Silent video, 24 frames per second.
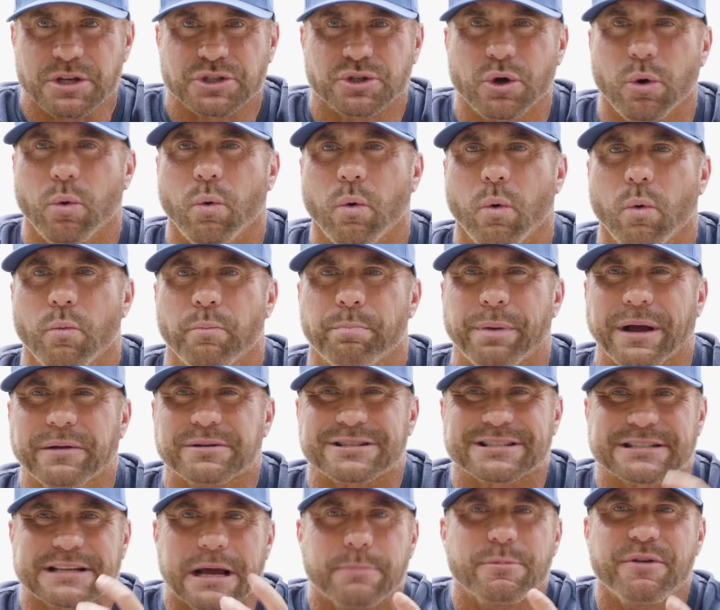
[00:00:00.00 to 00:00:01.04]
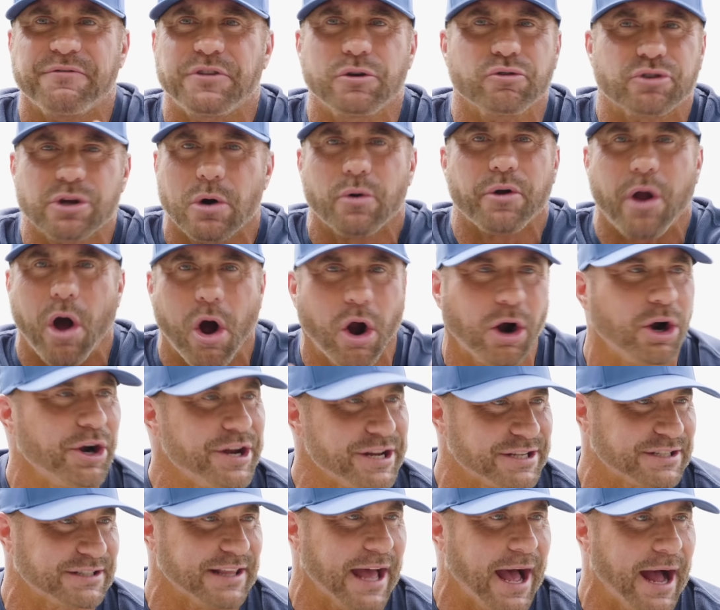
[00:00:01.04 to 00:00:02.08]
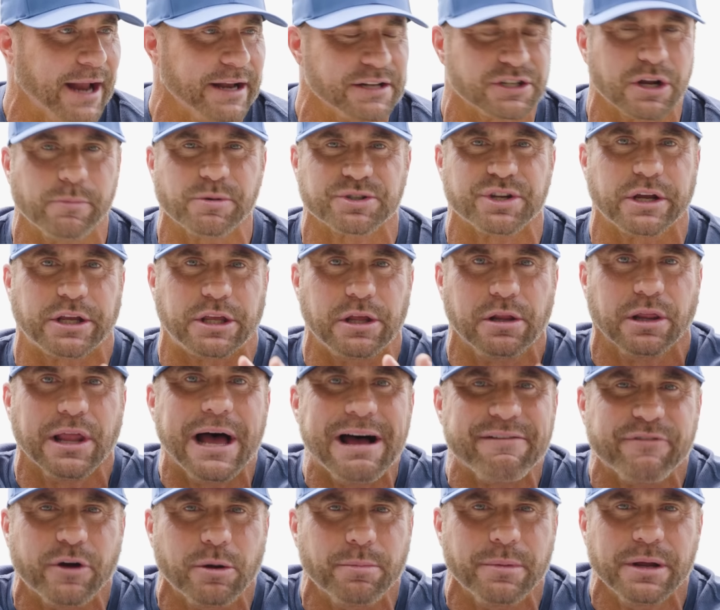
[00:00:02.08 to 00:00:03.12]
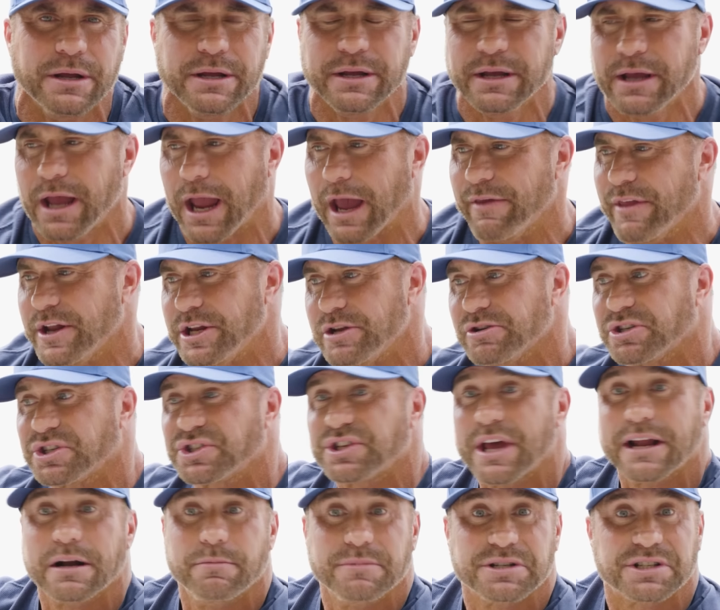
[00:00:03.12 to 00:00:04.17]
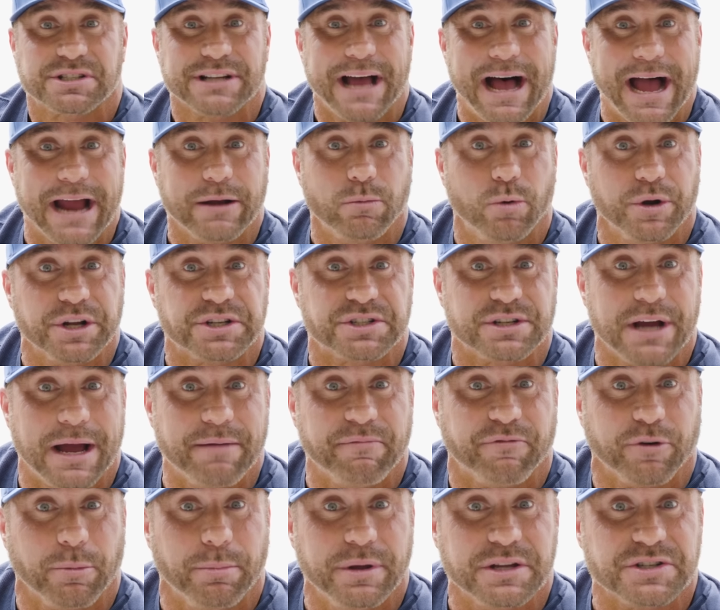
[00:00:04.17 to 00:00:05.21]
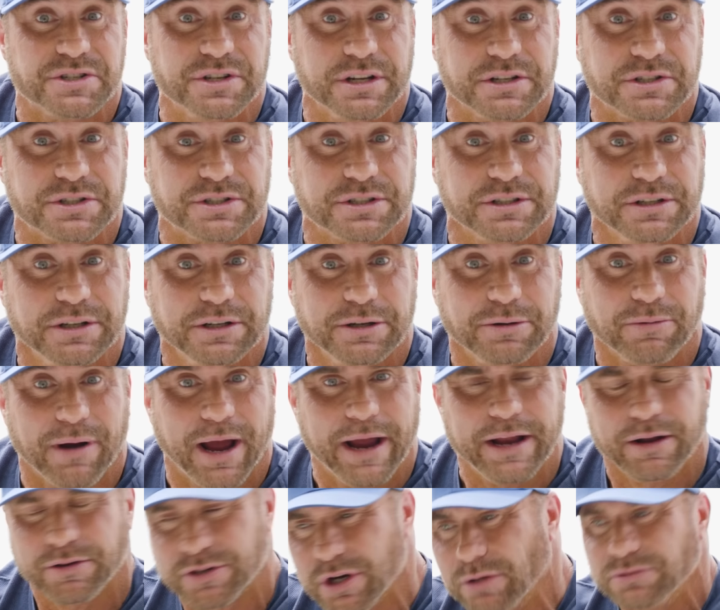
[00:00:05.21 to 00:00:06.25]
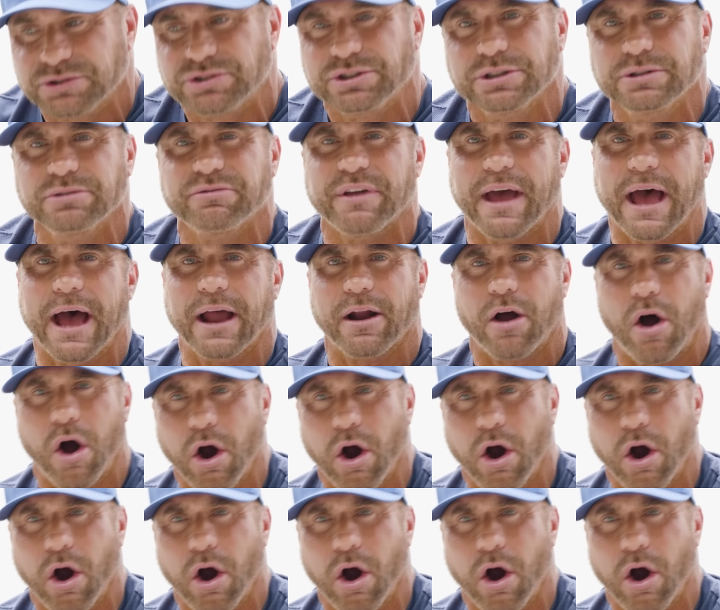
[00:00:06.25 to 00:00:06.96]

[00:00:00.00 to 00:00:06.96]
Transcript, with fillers: So, but some of you don't harness that. It's almost like you love them and then you set them aside when it's time for business. Right? Don't do that.